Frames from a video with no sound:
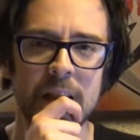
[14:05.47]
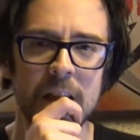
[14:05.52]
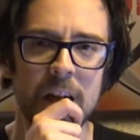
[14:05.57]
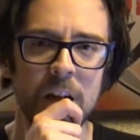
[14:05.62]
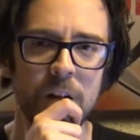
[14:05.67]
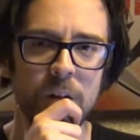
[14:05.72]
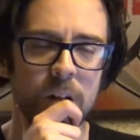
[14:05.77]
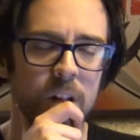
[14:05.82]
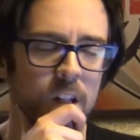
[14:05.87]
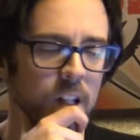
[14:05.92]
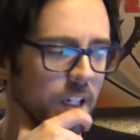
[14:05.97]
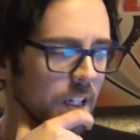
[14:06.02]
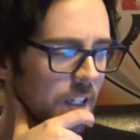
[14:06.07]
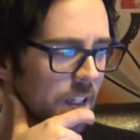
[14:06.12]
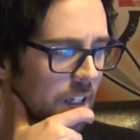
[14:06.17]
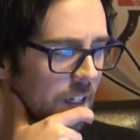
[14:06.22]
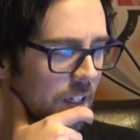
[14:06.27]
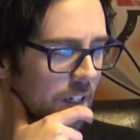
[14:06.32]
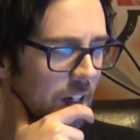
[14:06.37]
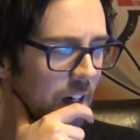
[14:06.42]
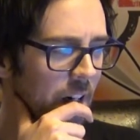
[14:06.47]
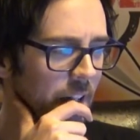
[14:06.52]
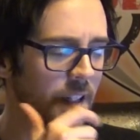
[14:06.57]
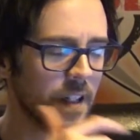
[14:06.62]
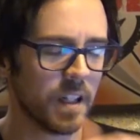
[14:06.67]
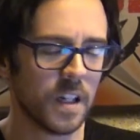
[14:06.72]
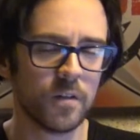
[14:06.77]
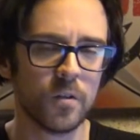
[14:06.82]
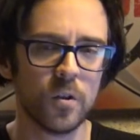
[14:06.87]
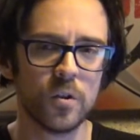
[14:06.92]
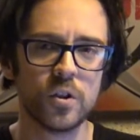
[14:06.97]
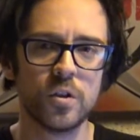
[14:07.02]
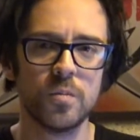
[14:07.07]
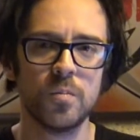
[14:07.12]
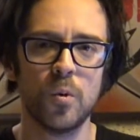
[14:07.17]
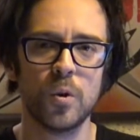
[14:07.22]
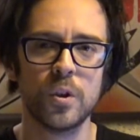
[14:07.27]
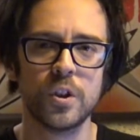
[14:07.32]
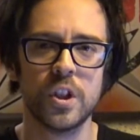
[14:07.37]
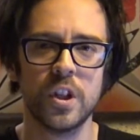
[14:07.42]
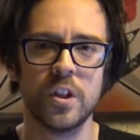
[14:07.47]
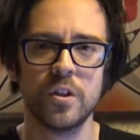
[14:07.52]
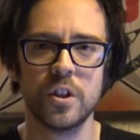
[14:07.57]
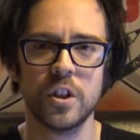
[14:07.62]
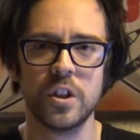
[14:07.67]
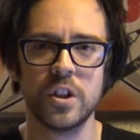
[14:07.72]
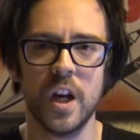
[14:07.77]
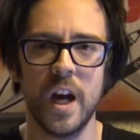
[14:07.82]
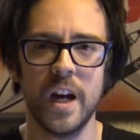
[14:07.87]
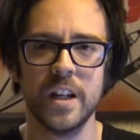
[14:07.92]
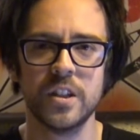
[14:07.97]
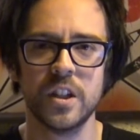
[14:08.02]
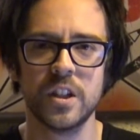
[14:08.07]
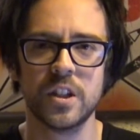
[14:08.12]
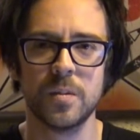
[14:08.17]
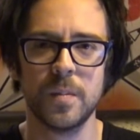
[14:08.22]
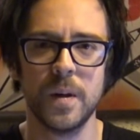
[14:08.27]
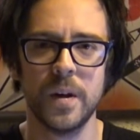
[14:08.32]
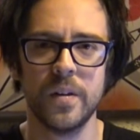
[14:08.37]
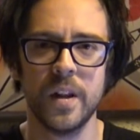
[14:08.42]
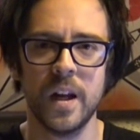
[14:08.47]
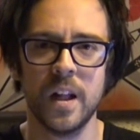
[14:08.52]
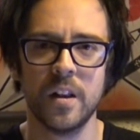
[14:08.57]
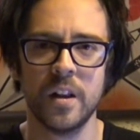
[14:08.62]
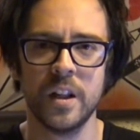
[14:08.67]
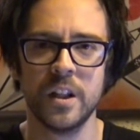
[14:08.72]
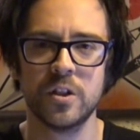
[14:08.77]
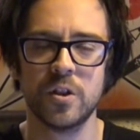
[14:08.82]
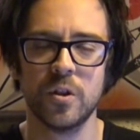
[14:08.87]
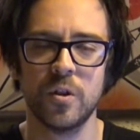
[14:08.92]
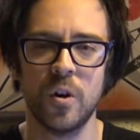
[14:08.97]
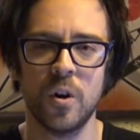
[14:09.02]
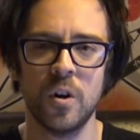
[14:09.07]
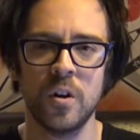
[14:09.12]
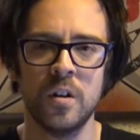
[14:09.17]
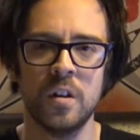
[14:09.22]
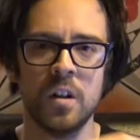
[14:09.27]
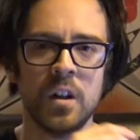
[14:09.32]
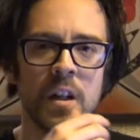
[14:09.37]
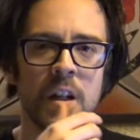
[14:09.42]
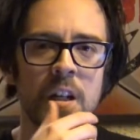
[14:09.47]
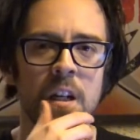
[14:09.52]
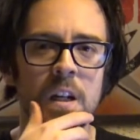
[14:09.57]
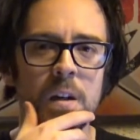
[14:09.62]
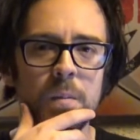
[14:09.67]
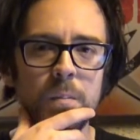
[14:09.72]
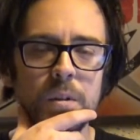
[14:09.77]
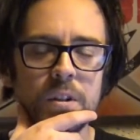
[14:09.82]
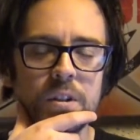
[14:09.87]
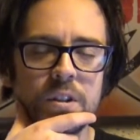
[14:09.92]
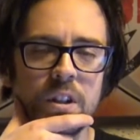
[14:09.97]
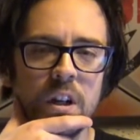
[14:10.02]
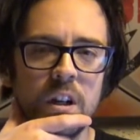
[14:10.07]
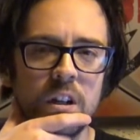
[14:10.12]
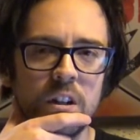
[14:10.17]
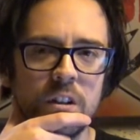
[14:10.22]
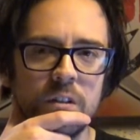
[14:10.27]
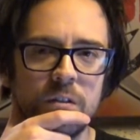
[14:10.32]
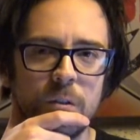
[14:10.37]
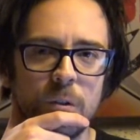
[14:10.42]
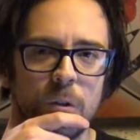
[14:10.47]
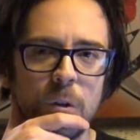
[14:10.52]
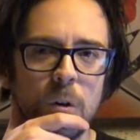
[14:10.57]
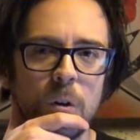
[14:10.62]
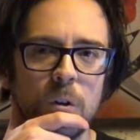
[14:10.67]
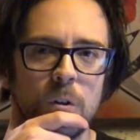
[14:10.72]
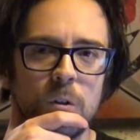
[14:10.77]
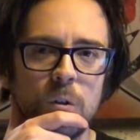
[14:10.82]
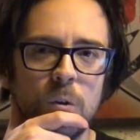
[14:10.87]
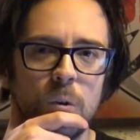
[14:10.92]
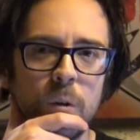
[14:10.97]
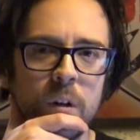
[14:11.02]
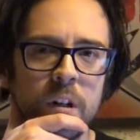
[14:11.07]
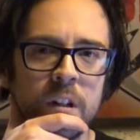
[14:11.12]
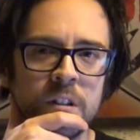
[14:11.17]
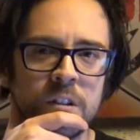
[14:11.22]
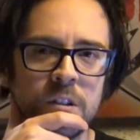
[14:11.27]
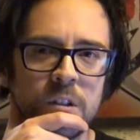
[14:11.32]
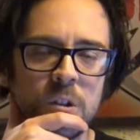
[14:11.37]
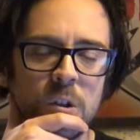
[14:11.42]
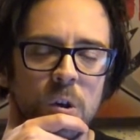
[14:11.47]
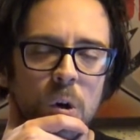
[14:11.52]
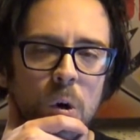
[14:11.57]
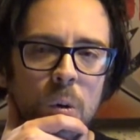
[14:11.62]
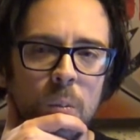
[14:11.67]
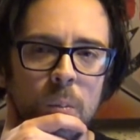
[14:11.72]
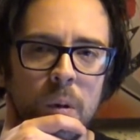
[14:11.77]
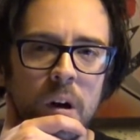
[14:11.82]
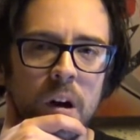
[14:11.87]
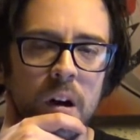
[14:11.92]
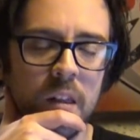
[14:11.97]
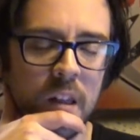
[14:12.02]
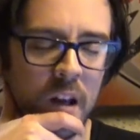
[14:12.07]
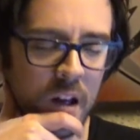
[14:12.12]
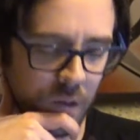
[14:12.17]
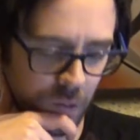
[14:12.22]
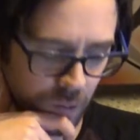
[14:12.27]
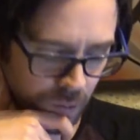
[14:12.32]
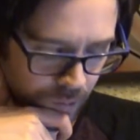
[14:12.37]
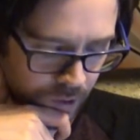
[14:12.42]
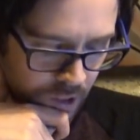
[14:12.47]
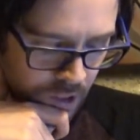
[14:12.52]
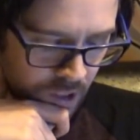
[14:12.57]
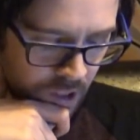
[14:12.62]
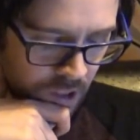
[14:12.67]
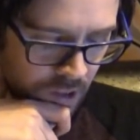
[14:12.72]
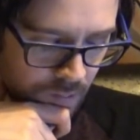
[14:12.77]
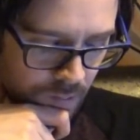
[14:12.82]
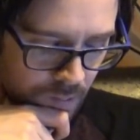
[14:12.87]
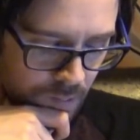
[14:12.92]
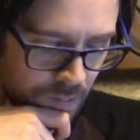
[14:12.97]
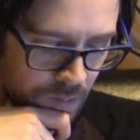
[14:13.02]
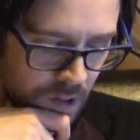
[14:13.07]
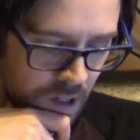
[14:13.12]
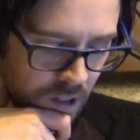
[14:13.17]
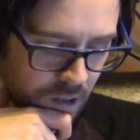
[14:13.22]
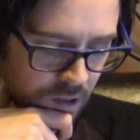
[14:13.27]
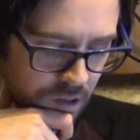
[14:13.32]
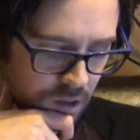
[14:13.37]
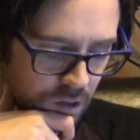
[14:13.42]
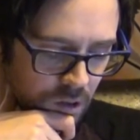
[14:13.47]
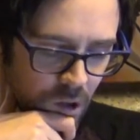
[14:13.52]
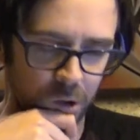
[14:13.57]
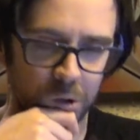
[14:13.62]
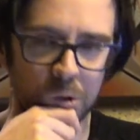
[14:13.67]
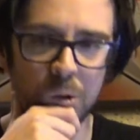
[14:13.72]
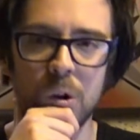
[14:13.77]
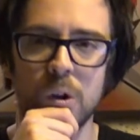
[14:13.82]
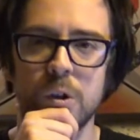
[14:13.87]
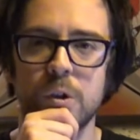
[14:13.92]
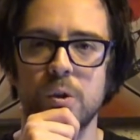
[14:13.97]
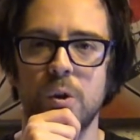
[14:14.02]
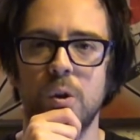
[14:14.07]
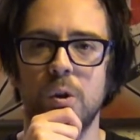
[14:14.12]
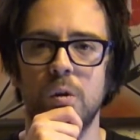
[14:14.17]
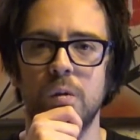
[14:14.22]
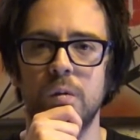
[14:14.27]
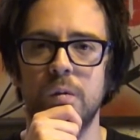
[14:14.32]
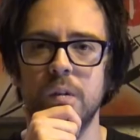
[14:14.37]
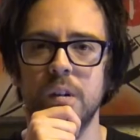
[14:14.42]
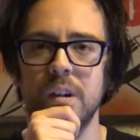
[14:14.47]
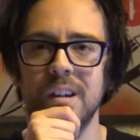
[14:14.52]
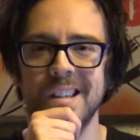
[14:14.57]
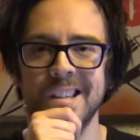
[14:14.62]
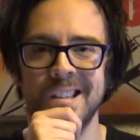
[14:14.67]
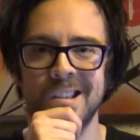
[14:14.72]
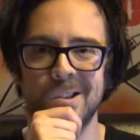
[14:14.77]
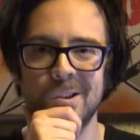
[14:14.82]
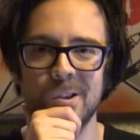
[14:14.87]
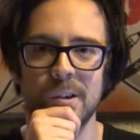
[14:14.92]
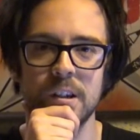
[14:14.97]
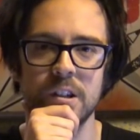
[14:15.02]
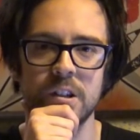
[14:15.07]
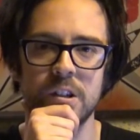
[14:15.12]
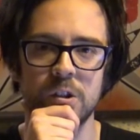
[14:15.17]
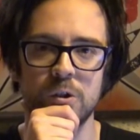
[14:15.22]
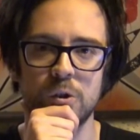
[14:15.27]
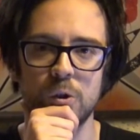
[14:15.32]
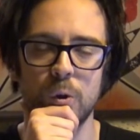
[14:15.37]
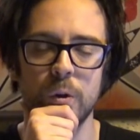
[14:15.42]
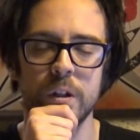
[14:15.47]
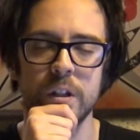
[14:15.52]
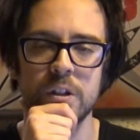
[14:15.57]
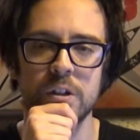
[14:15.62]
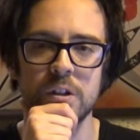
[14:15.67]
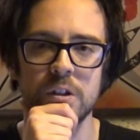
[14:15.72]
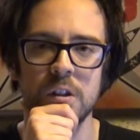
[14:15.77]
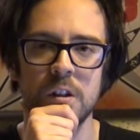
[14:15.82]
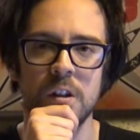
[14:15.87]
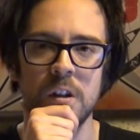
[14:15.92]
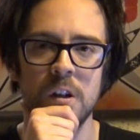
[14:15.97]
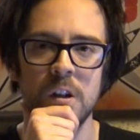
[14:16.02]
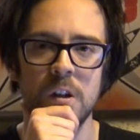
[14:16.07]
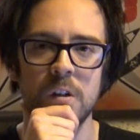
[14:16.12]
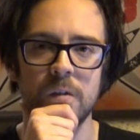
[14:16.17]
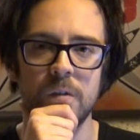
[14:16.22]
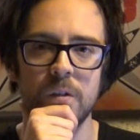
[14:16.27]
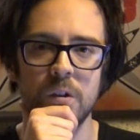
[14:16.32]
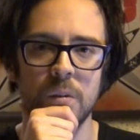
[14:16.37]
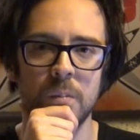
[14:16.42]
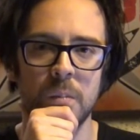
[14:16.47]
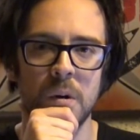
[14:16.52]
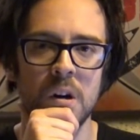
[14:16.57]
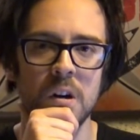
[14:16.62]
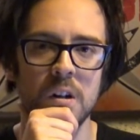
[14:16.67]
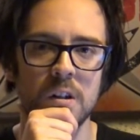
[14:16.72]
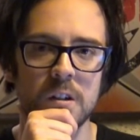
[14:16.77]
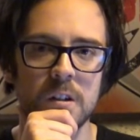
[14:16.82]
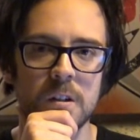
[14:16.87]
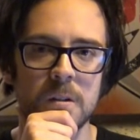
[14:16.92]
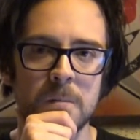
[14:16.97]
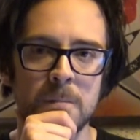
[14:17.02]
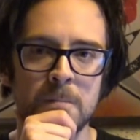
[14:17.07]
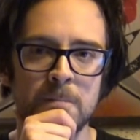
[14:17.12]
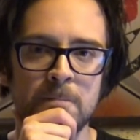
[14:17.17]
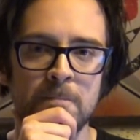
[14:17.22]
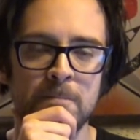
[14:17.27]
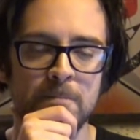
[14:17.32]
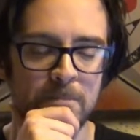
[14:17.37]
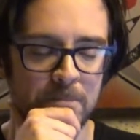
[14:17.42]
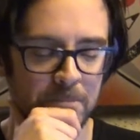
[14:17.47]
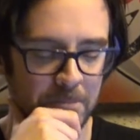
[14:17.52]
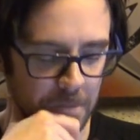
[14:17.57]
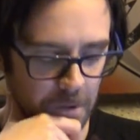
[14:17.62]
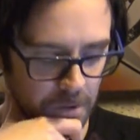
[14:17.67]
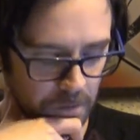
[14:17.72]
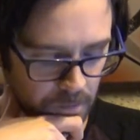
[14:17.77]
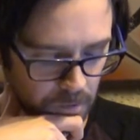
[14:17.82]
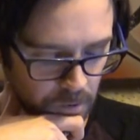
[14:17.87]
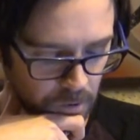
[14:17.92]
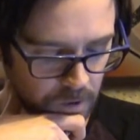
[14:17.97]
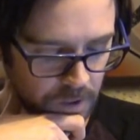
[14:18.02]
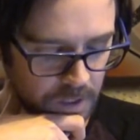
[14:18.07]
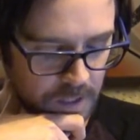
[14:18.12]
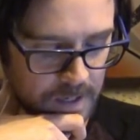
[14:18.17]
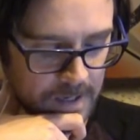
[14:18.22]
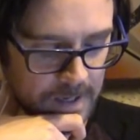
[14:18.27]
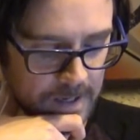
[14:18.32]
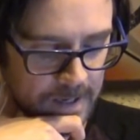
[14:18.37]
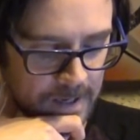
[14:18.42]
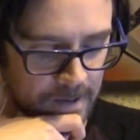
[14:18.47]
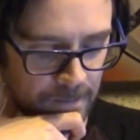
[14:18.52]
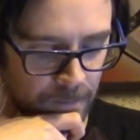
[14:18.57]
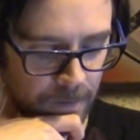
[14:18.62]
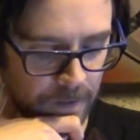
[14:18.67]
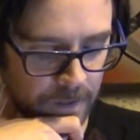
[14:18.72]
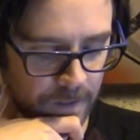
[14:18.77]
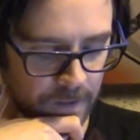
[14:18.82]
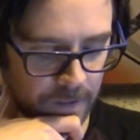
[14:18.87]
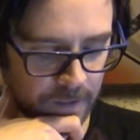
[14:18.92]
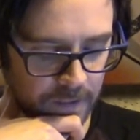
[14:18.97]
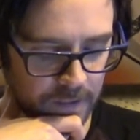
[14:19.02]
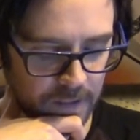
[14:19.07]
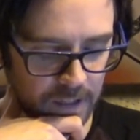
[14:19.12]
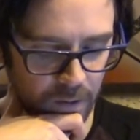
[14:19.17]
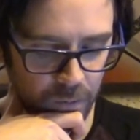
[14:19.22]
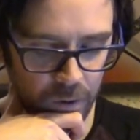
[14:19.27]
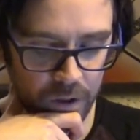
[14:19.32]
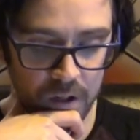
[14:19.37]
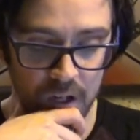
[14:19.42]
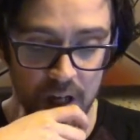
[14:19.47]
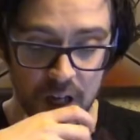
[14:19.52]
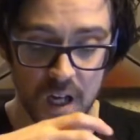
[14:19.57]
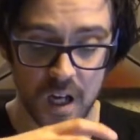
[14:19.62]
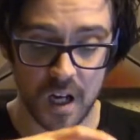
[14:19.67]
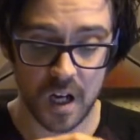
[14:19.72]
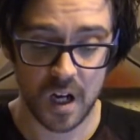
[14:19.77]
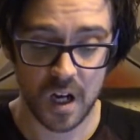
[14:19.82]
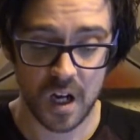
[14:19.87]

I really like that. I think I've got some more synergy tactics about that later on, but certainly for going into combat, that really makes Nurgle a sort of interesting choice for the mark. So yeah, I really like that one.